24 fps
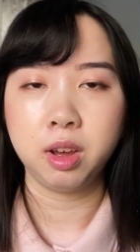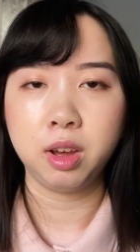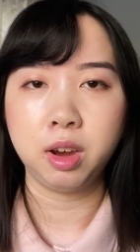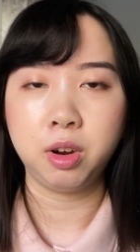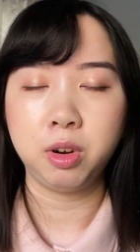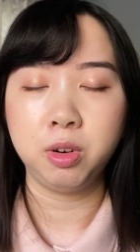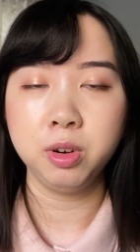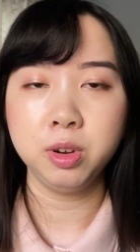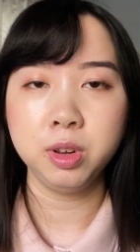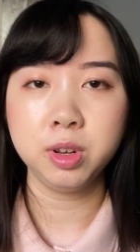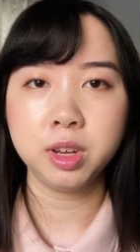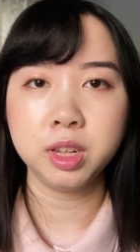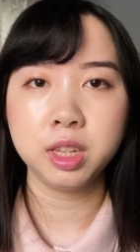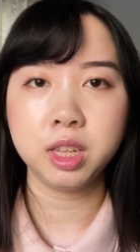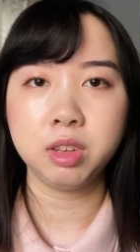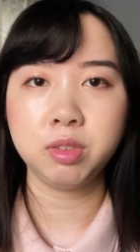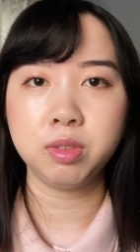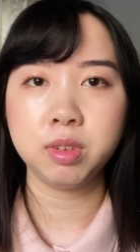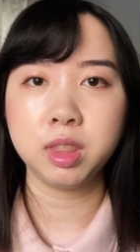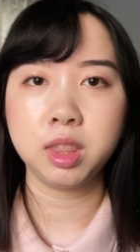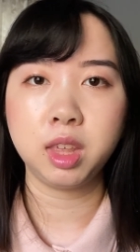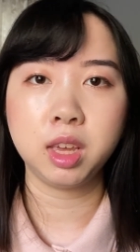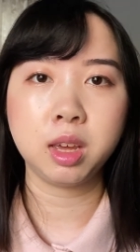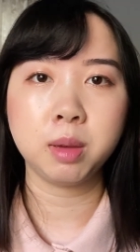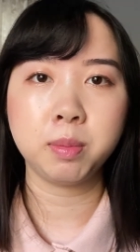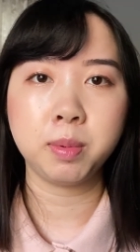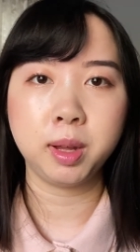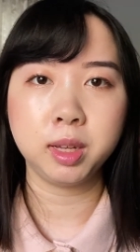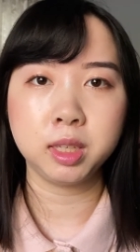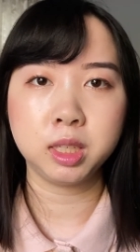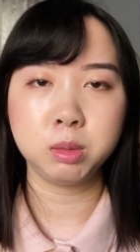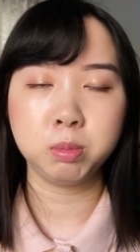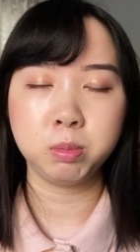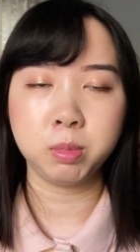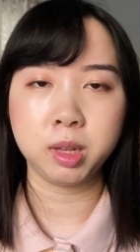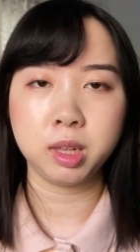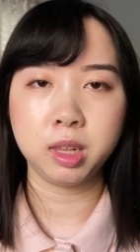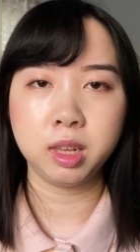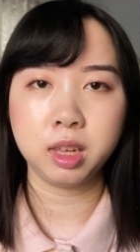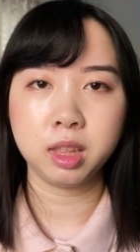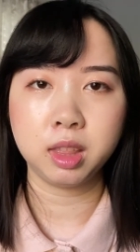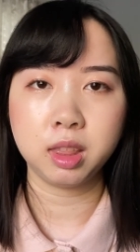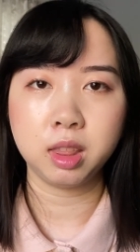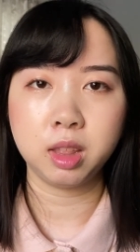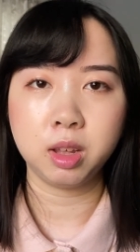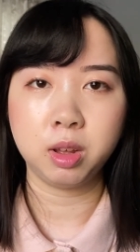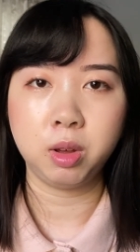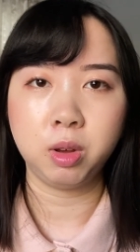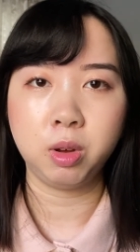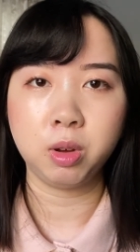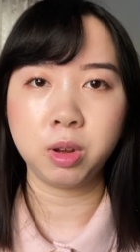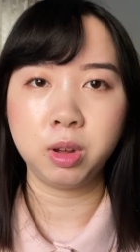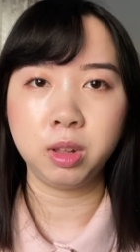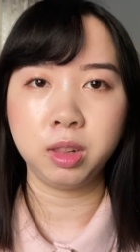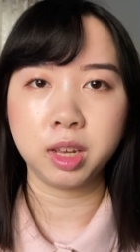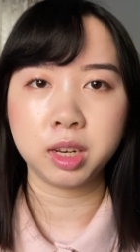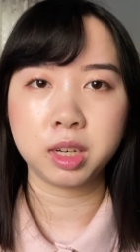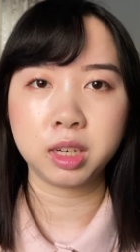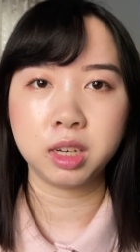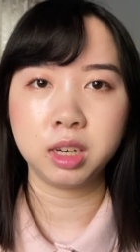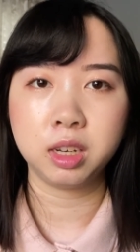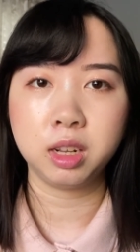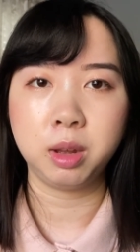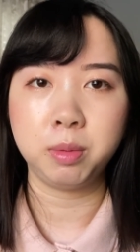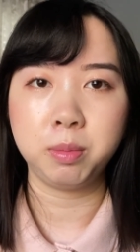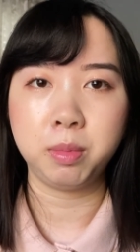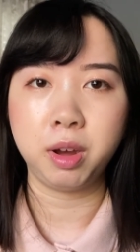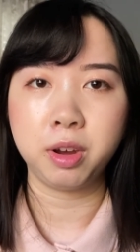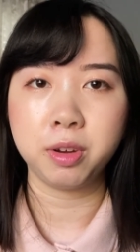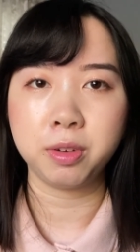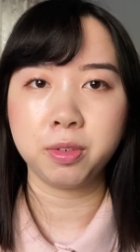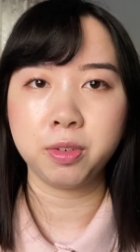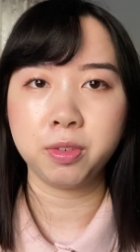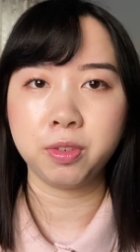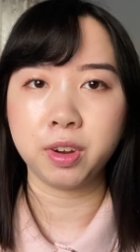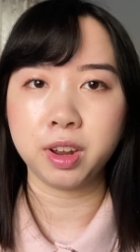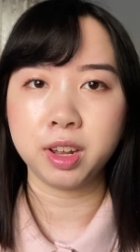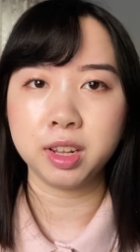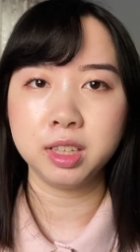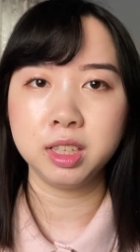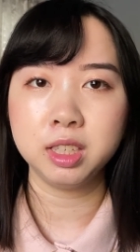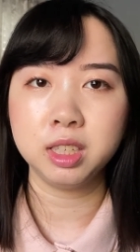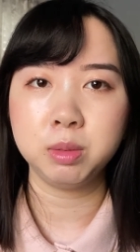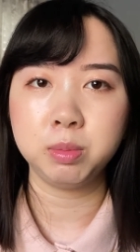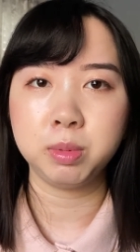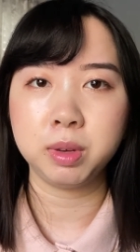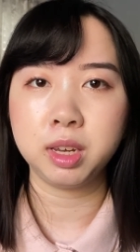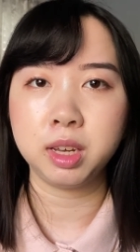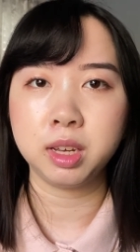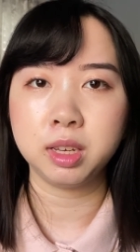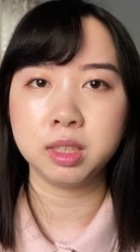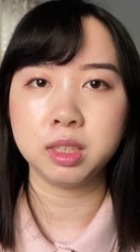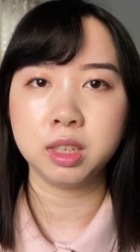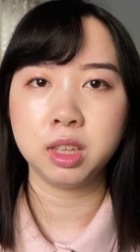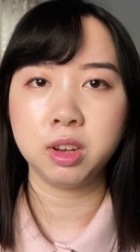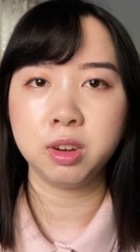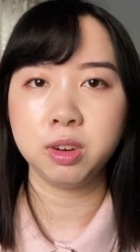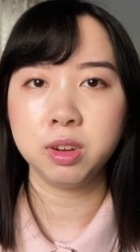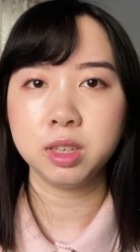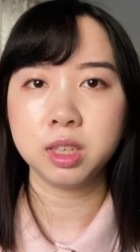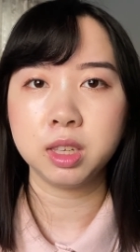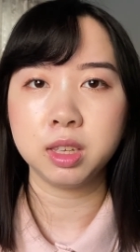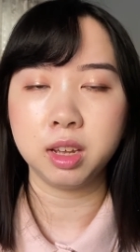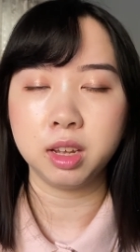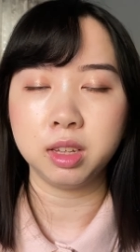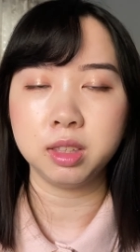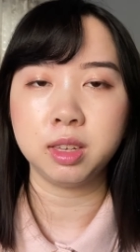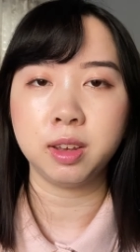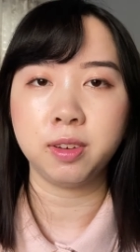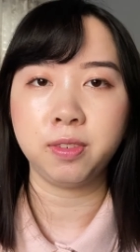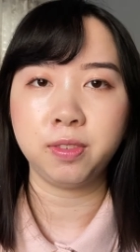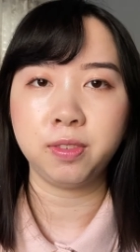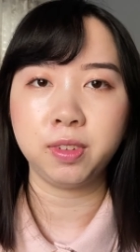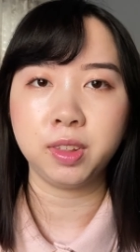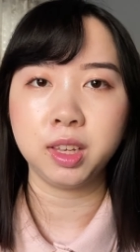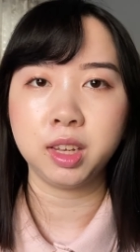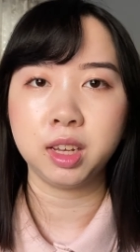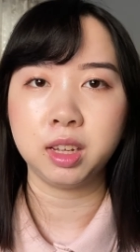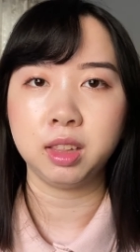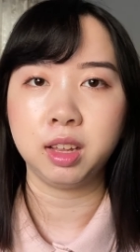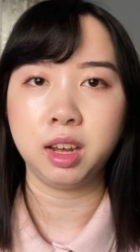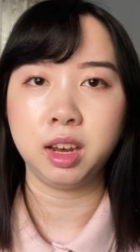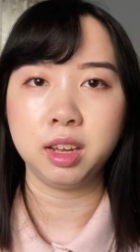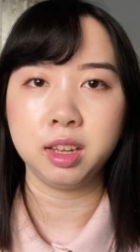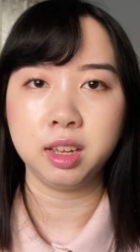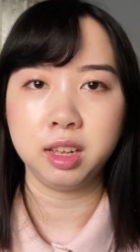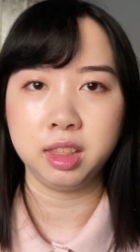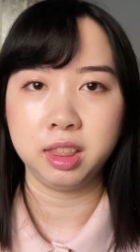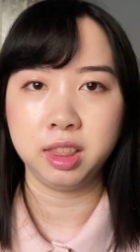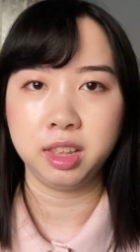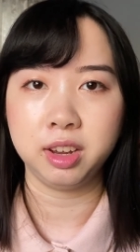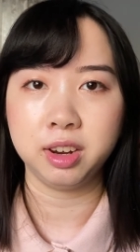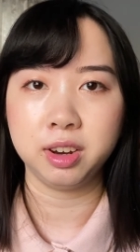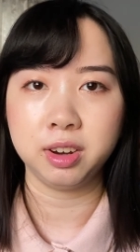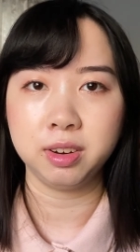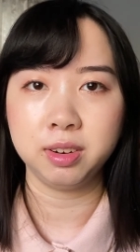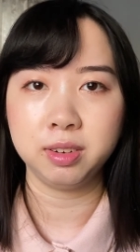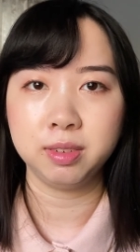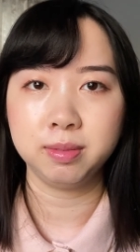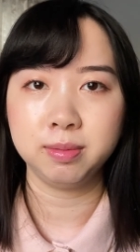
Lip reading: Or you can even think about splitting the whole collection among friends, because there is definitely a lot in there.